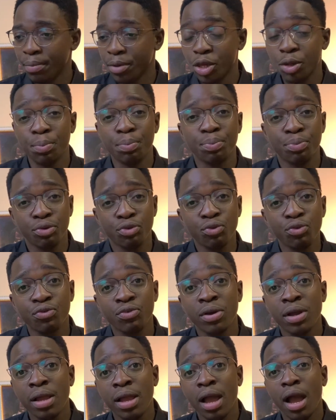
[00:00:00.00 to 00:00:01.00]
improve
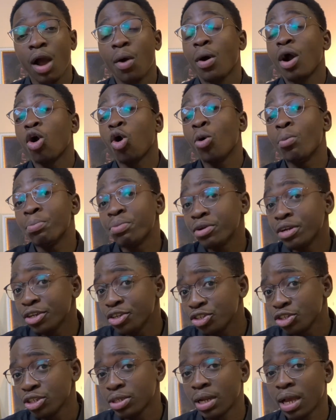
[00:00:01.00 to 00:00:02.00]
our
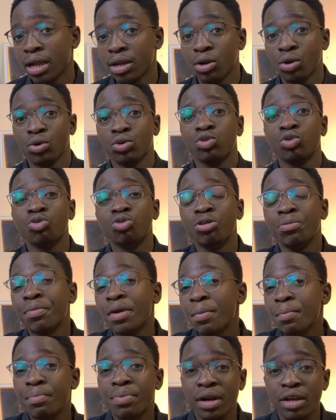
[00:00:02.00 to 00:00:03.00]
comprehension and also
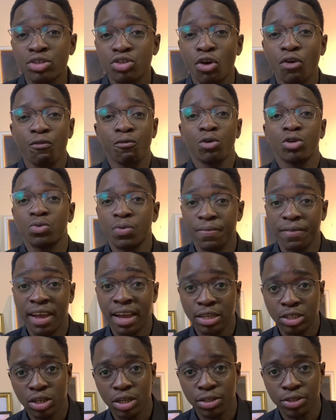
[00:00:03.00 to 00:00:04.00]
remembrance of what we've
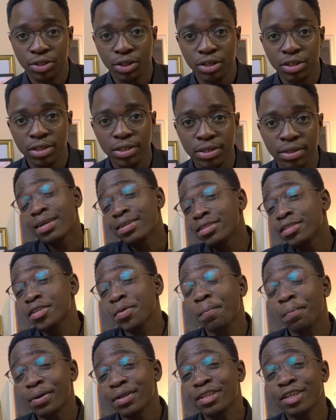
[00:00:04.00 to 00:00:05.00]
actually studied. It is
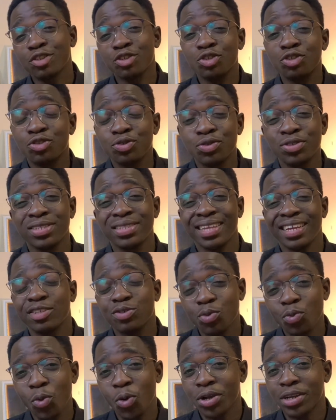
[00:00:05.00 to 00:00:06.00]
important to
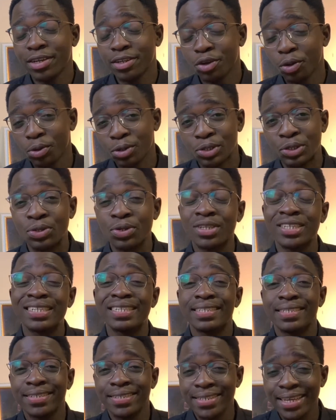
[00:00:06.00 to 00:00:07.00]
start working or
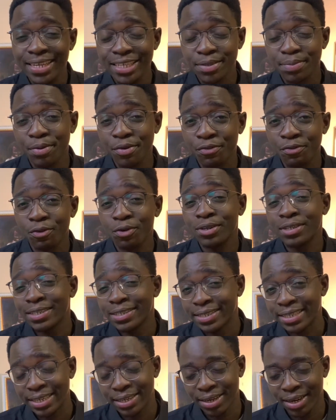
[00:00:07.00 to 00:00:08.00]
studying days before the
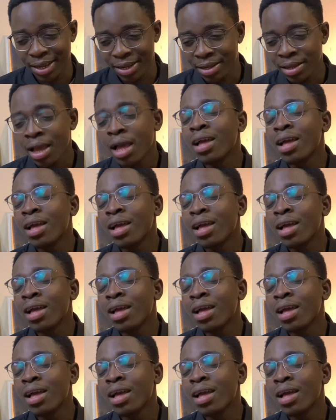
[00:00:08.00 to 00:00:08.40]
deadline.